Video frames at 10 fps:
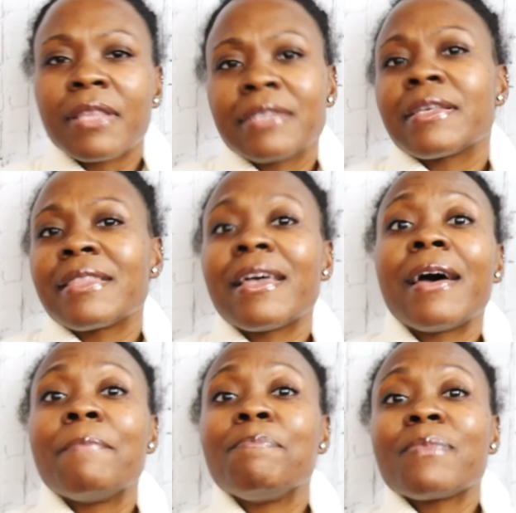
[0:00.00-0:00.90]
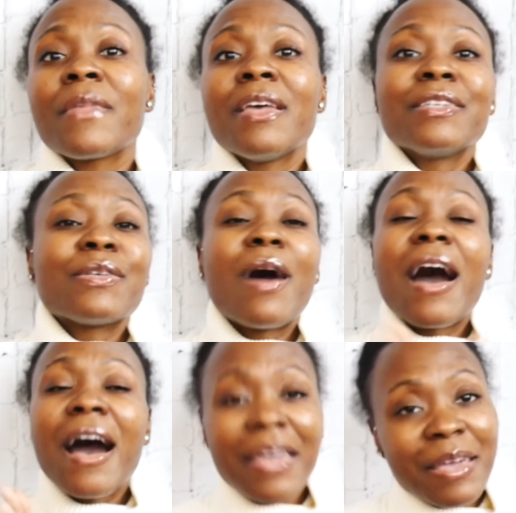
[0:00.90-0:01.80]
things like that. So
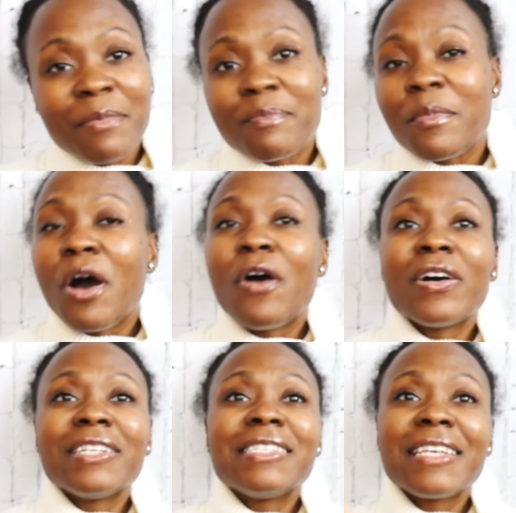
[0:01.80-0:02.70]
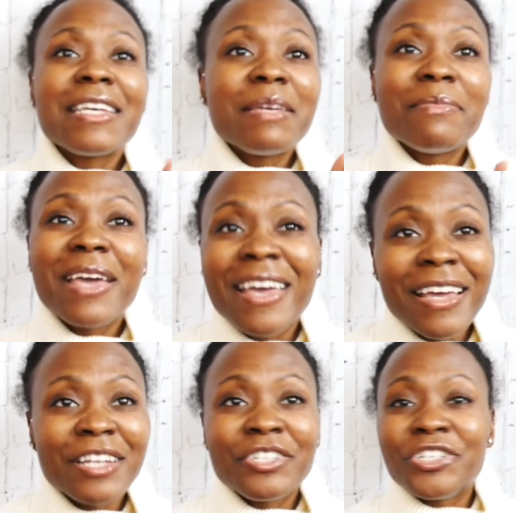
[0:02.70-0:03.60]
I am on Team
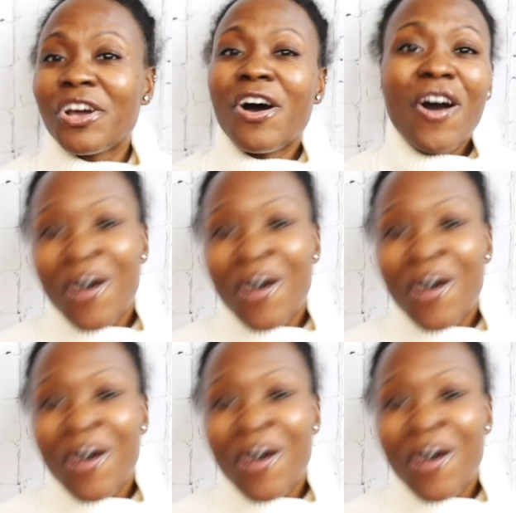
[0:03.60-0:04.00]
Edge